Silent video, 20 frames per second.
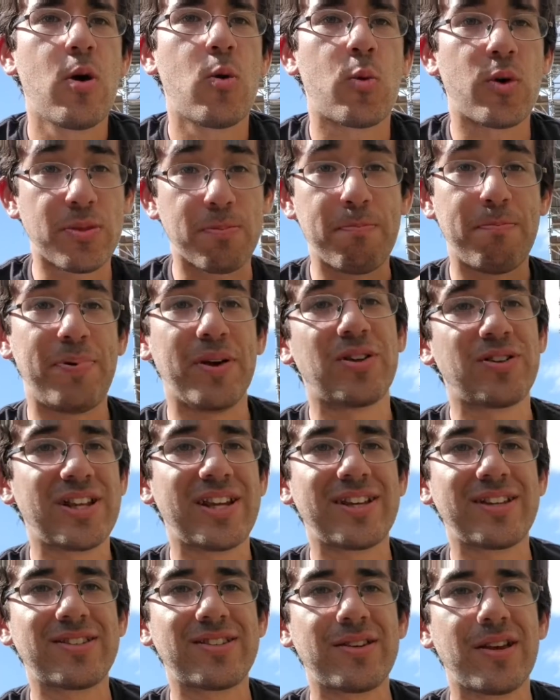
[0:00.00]
with
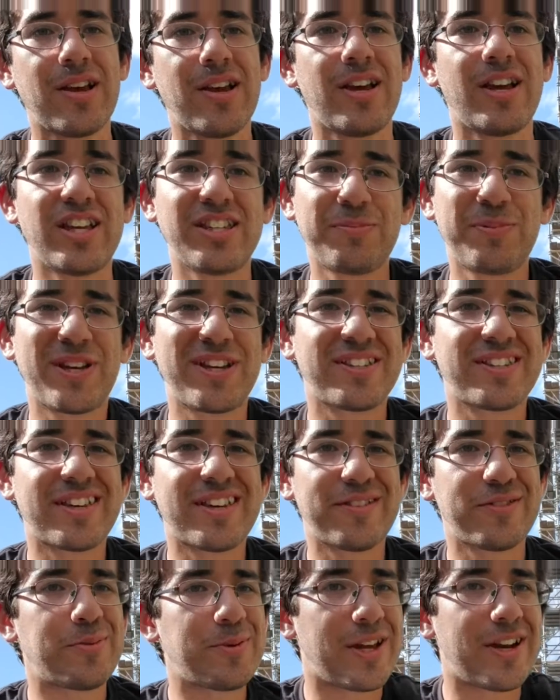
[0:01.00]
buildings is because it
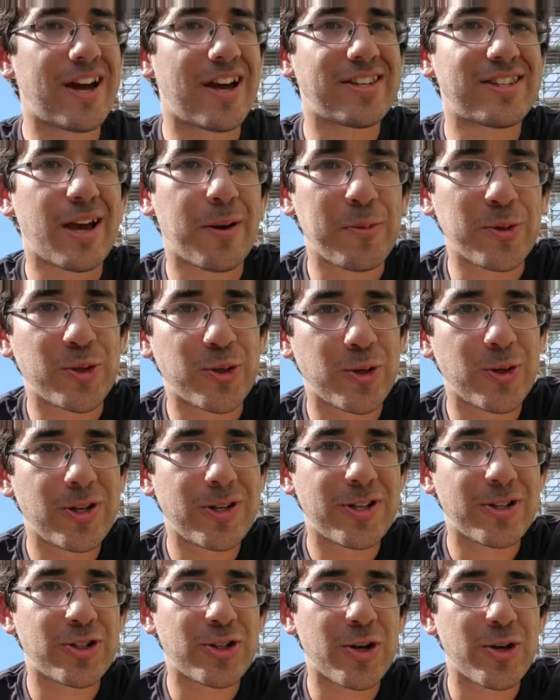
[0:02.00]
gives me a nice opportunity
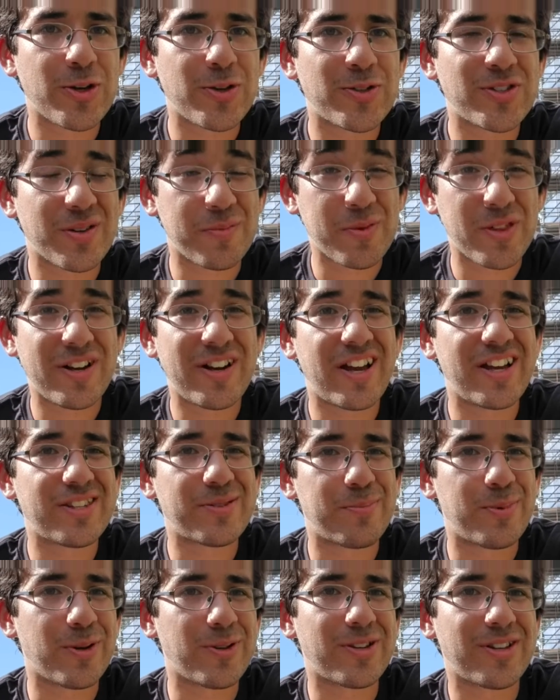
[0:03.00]
to show you some of the nice
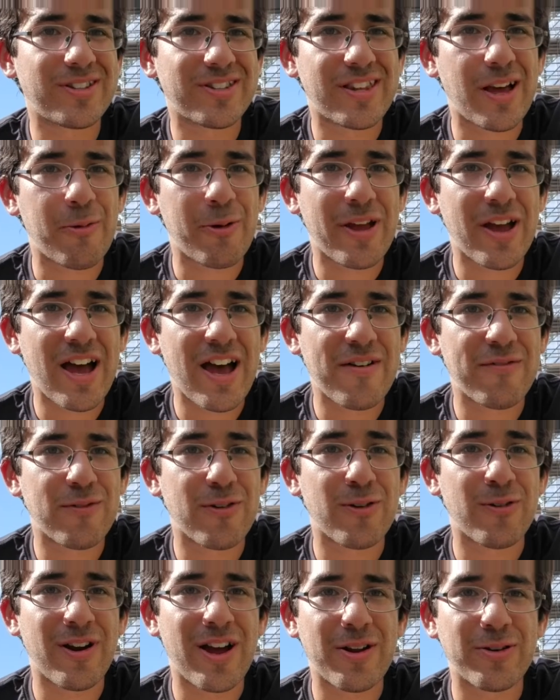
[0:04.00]
buildings that we
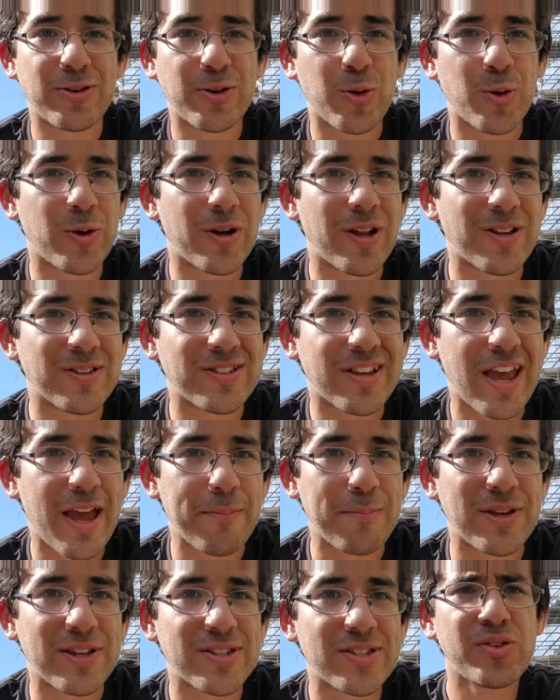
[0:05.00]
have around Cornell's
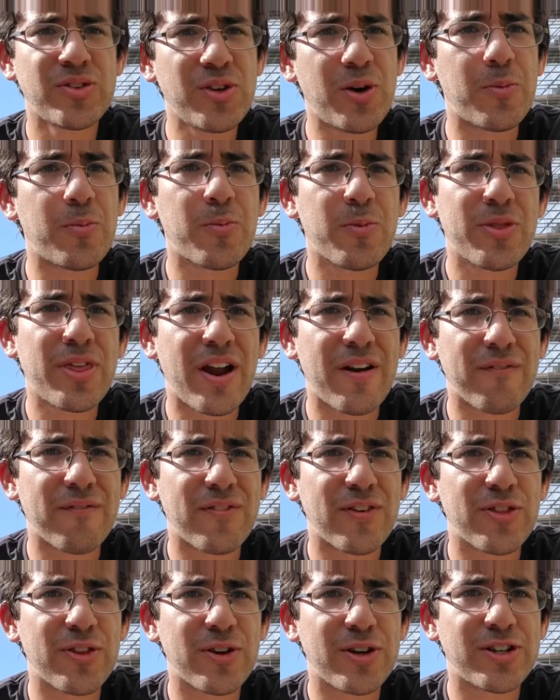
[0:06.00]
campus. So without
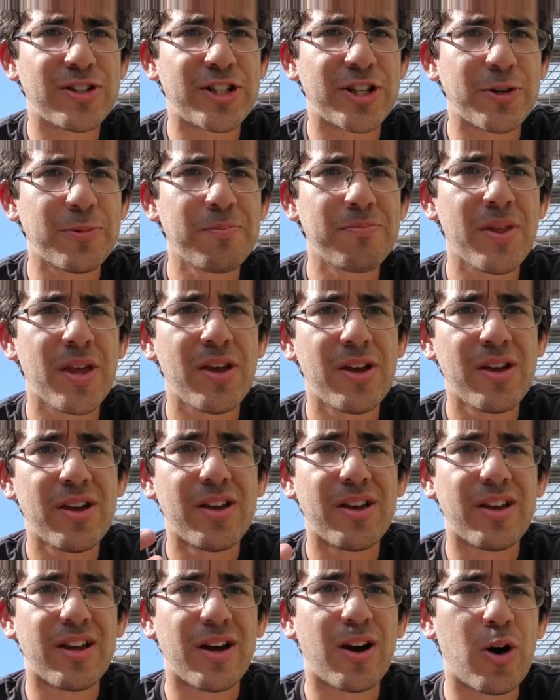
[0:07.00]
further ado,
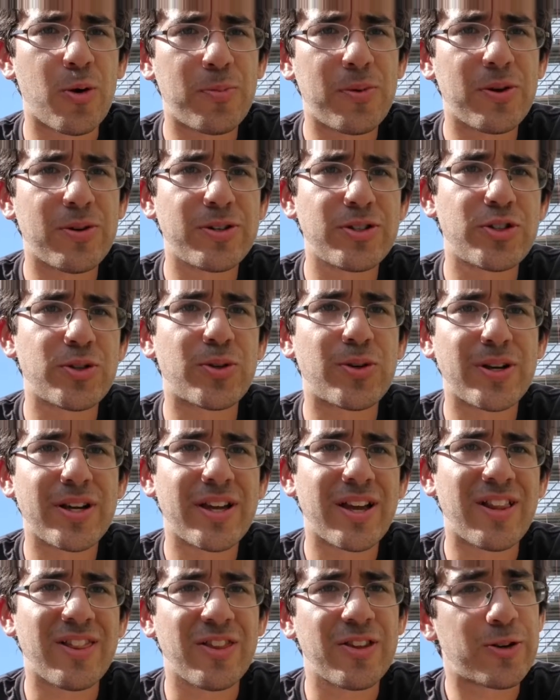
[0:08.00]
hope you enjoy
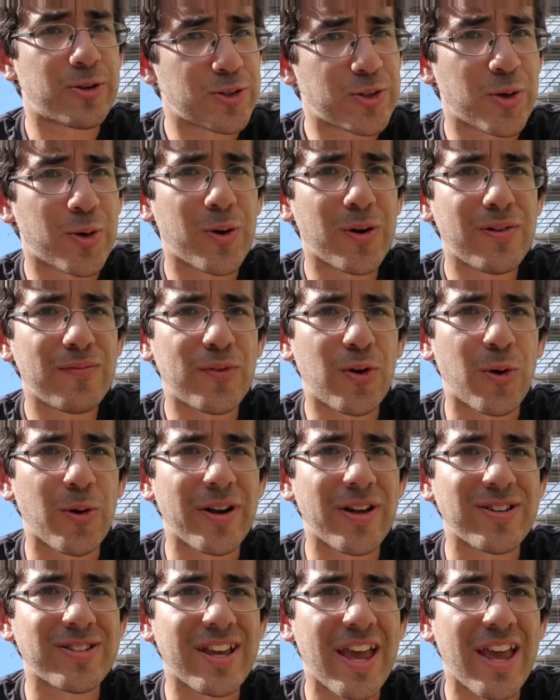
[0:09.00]
a little tour of Cornell's